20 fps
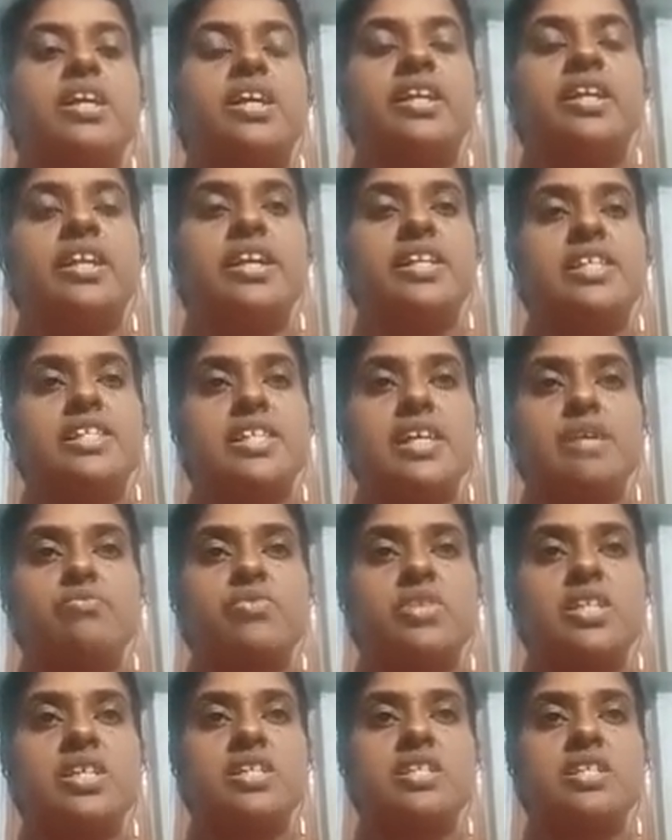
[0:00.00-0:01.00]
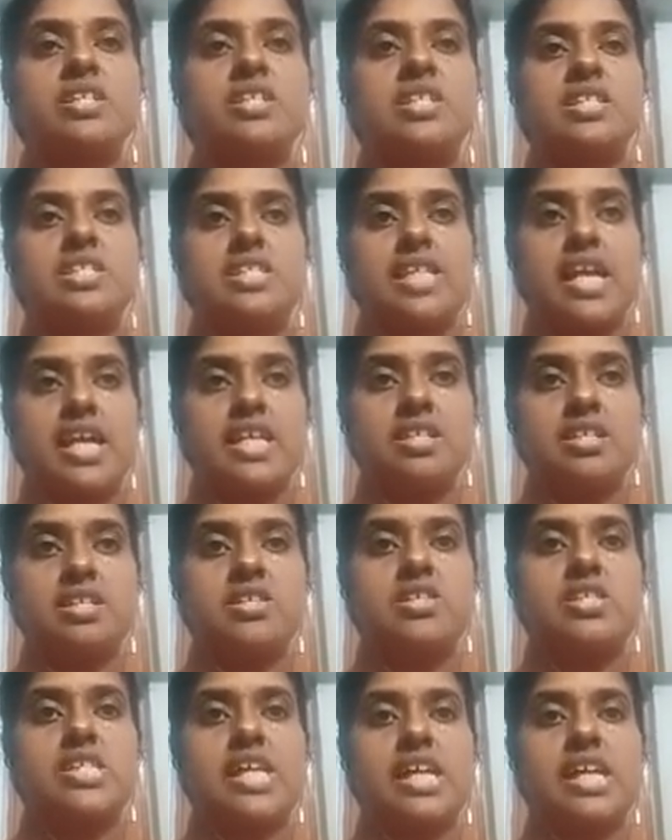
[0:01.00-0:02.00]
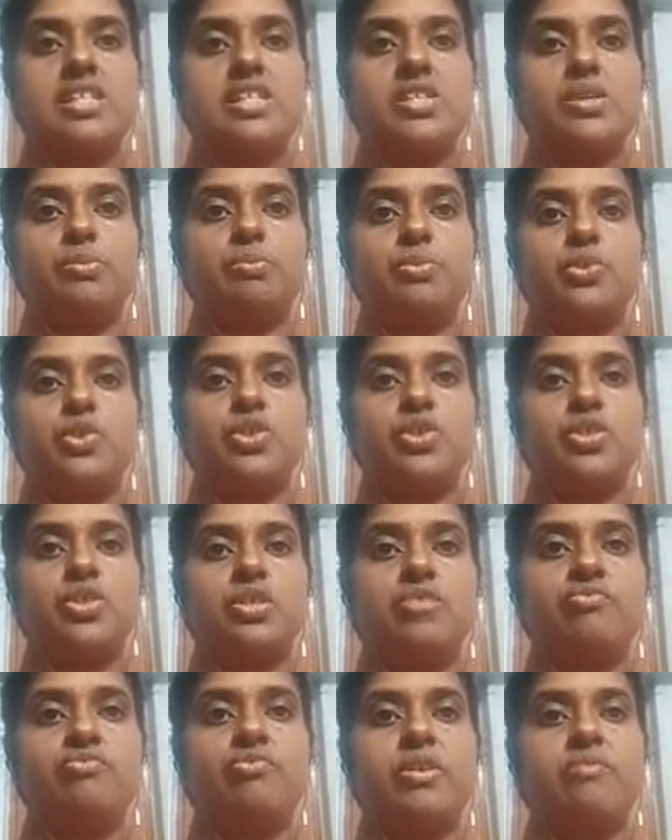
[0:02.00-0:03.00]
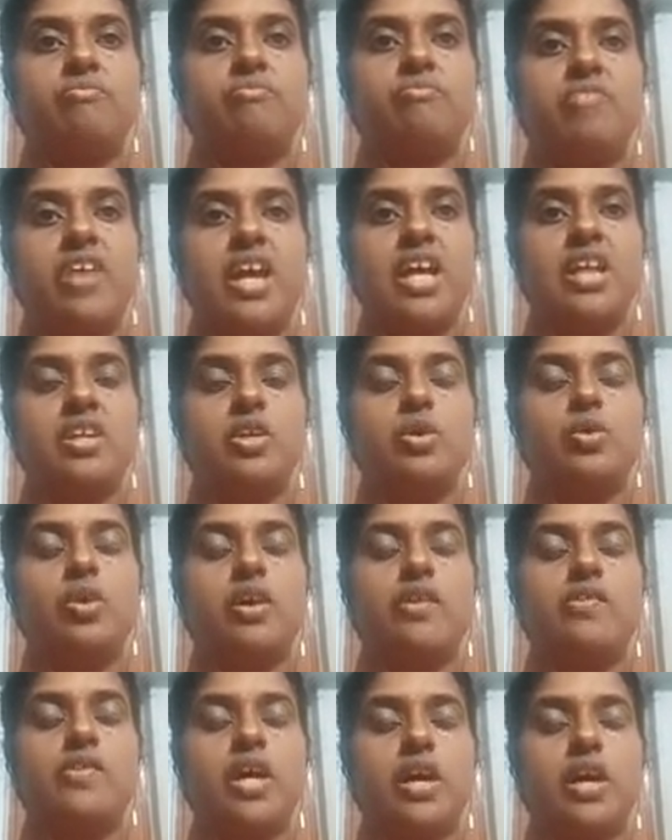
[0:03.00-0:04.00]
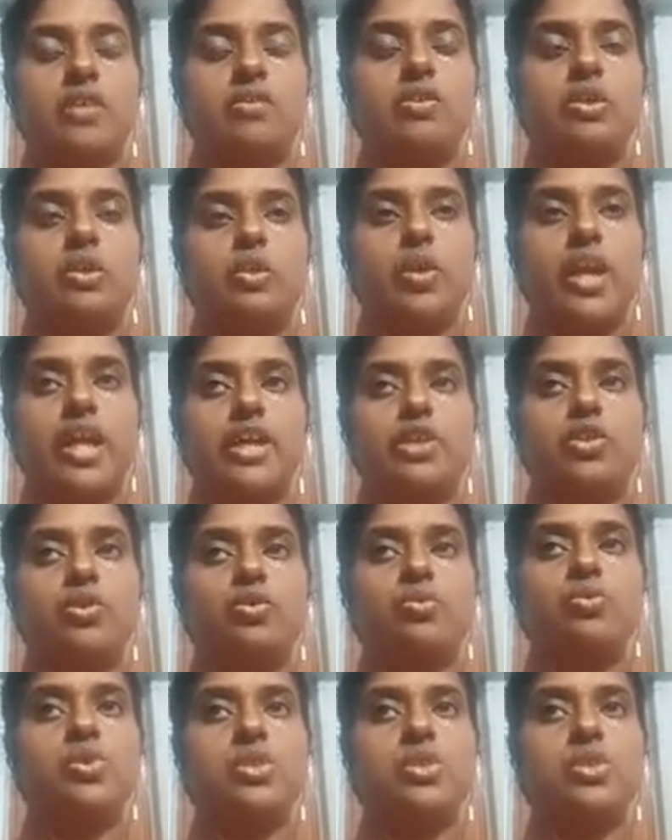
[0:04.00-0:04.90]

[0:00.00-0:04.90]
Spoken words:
Next comes a start. Start is a position from where you like to